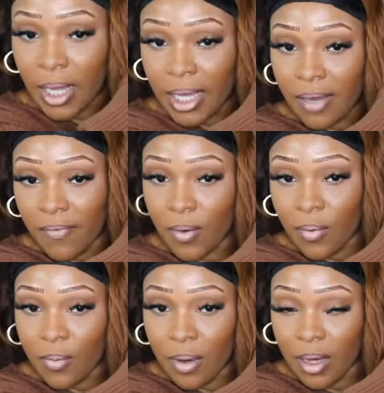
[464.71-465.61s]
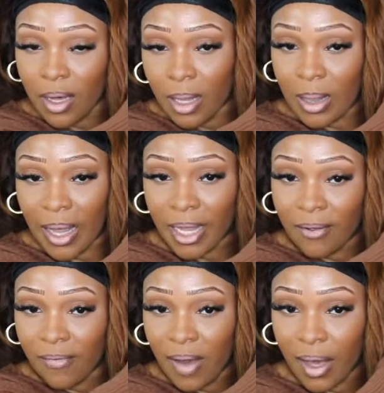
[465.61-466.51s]
Like if you want a lot
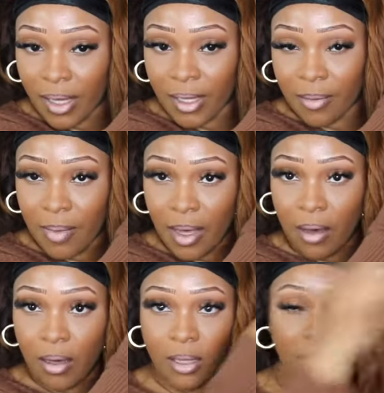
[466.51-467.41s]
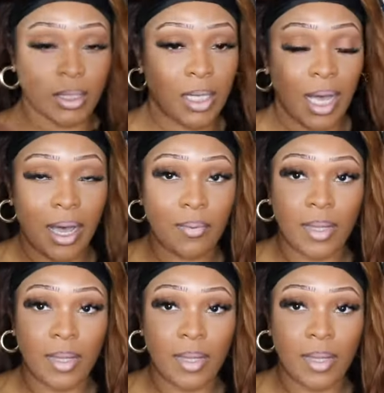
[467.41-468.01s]
of volume on the top,